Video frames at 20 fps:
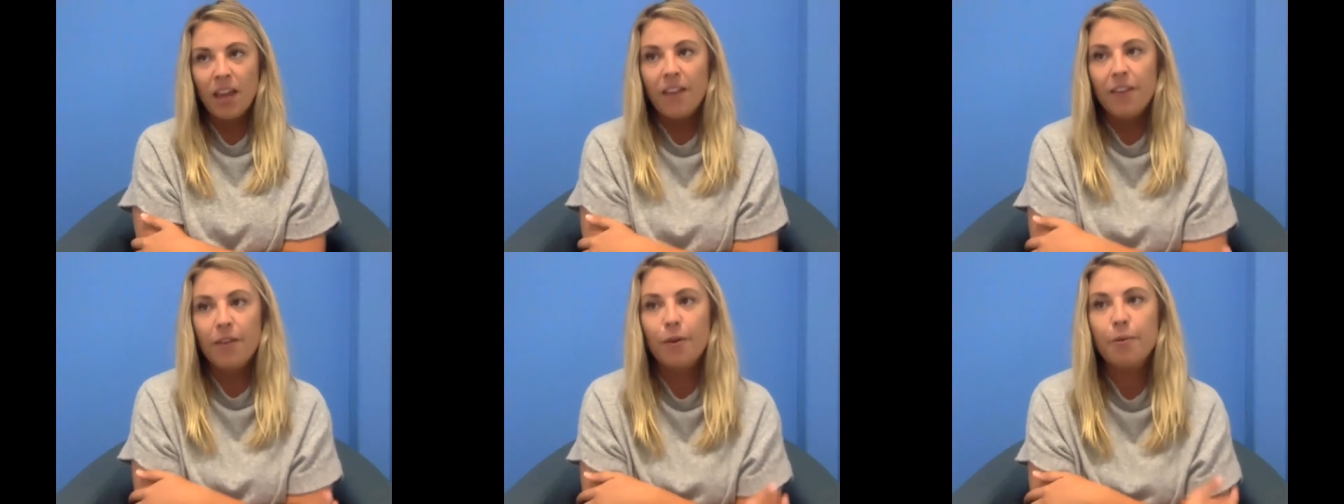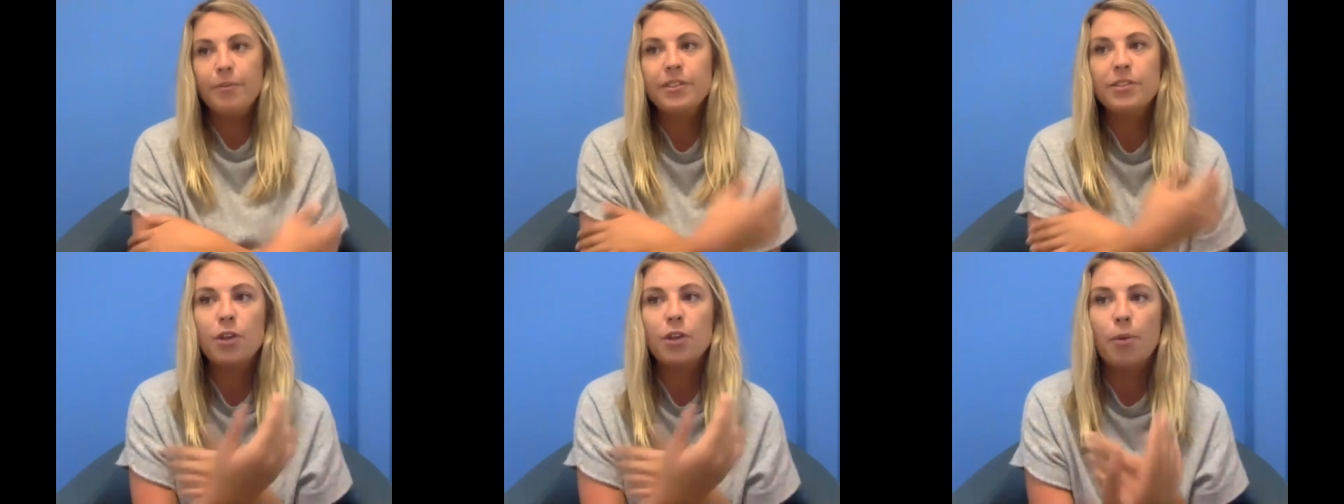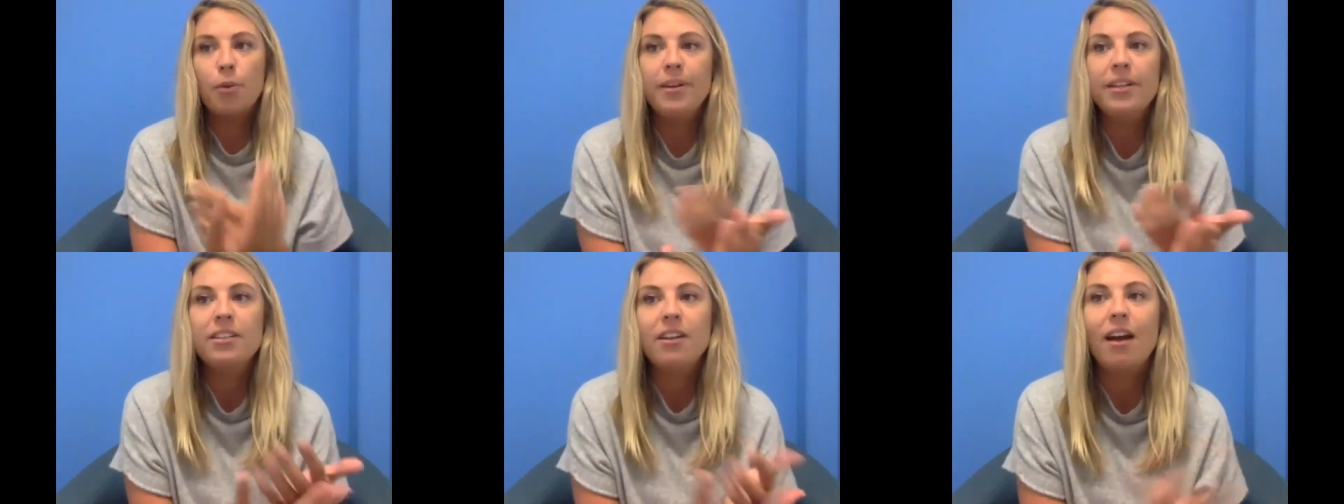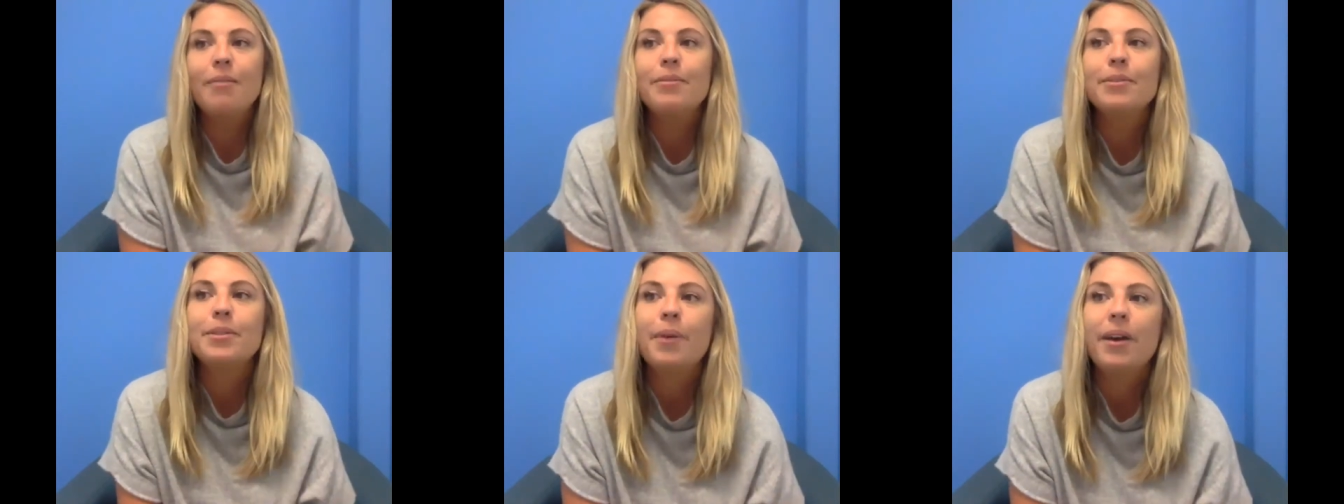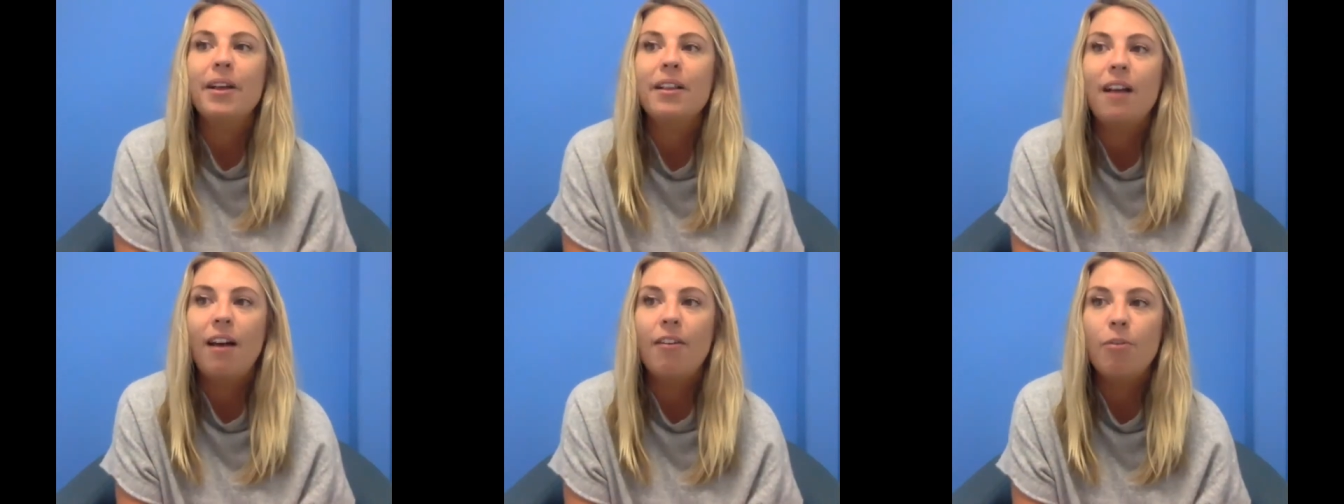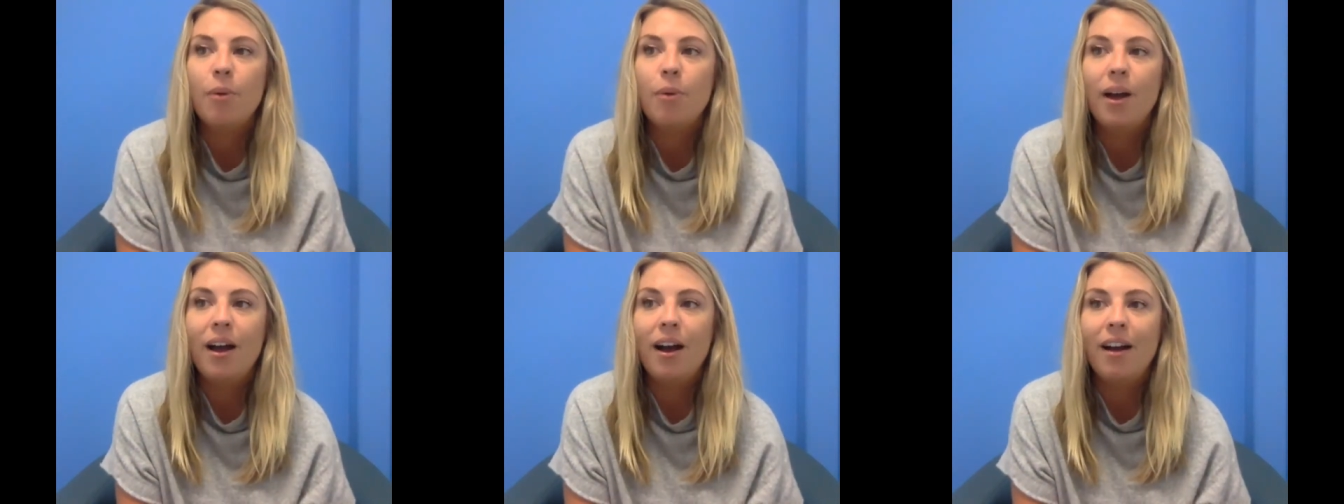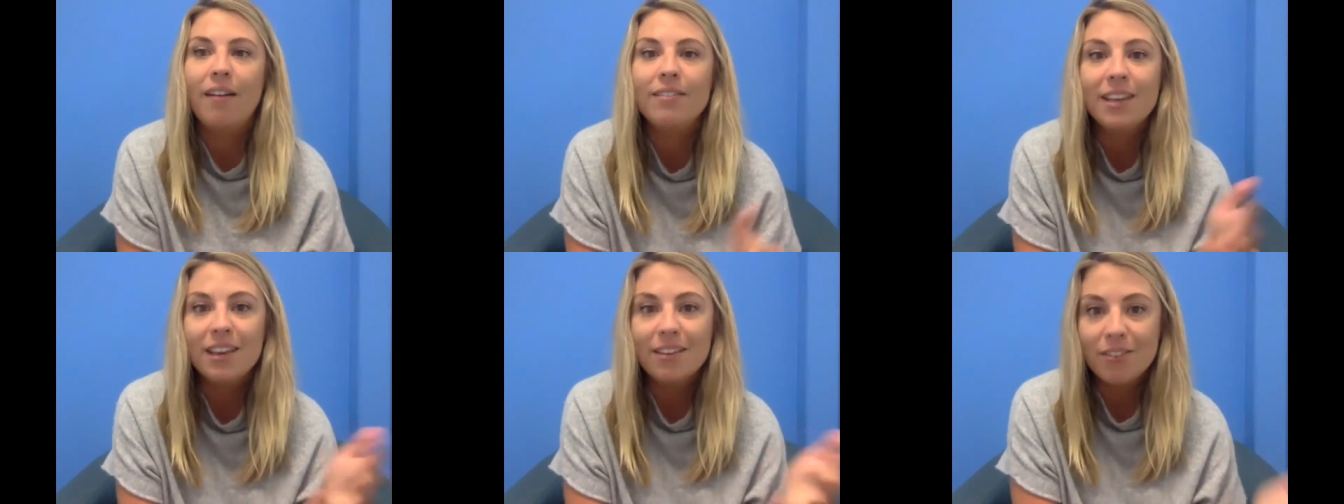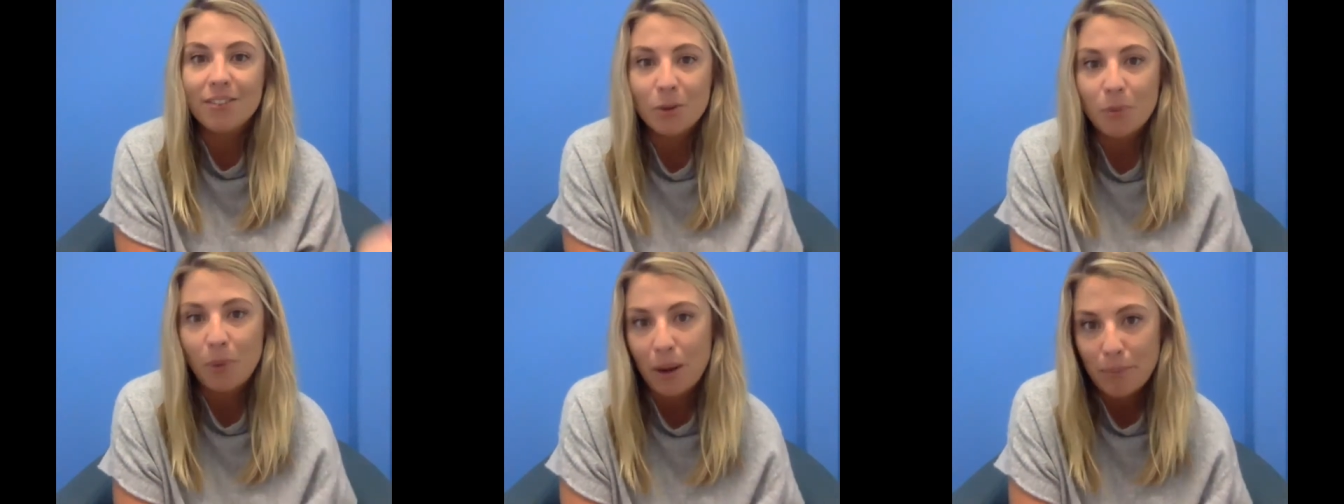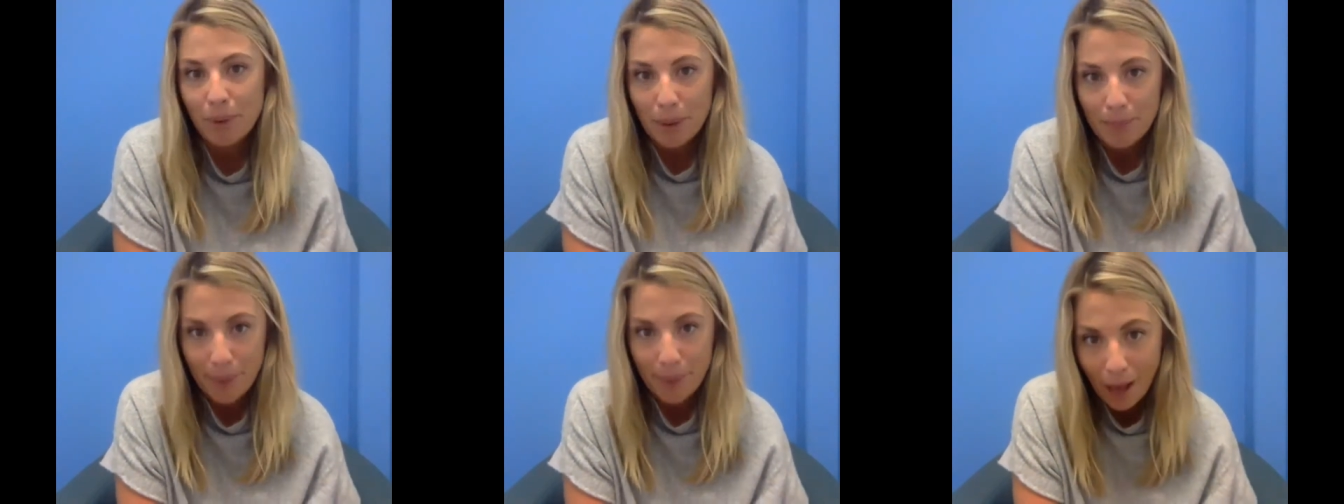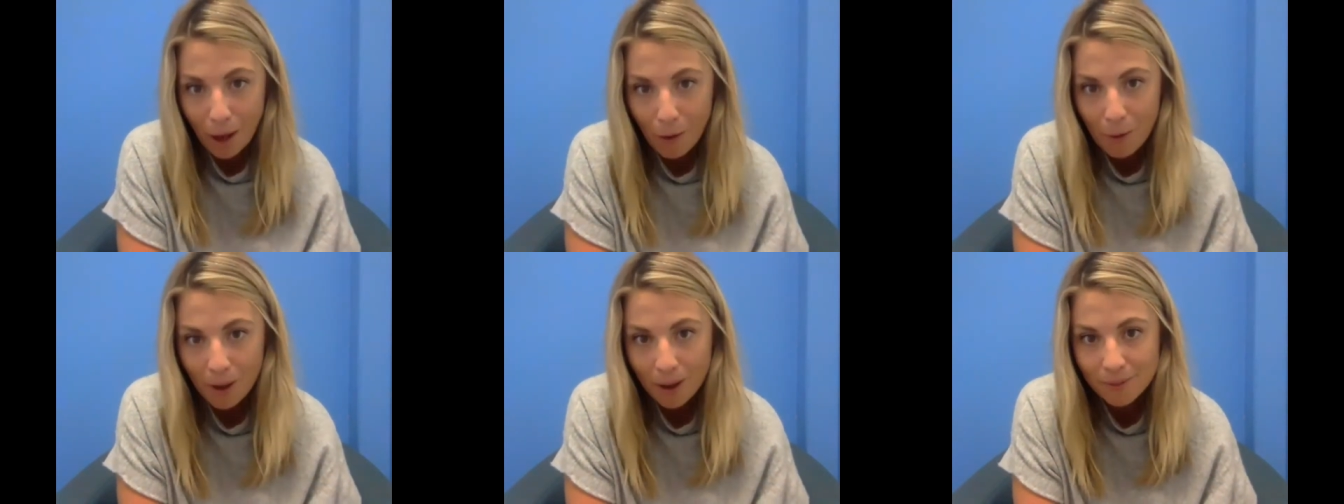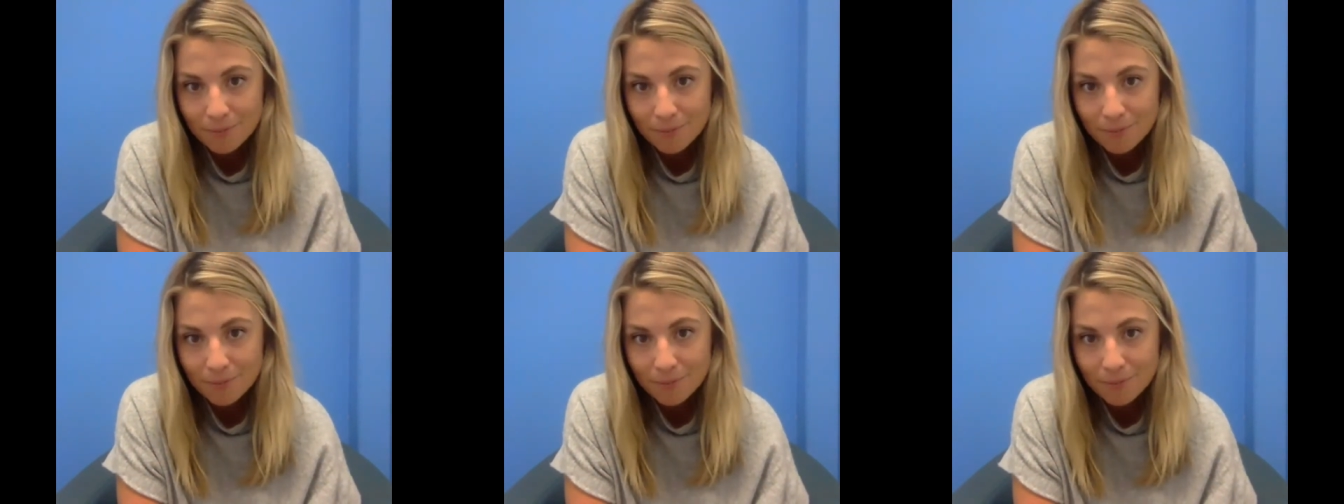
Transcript: there have been so many times in my life where I've given away my power,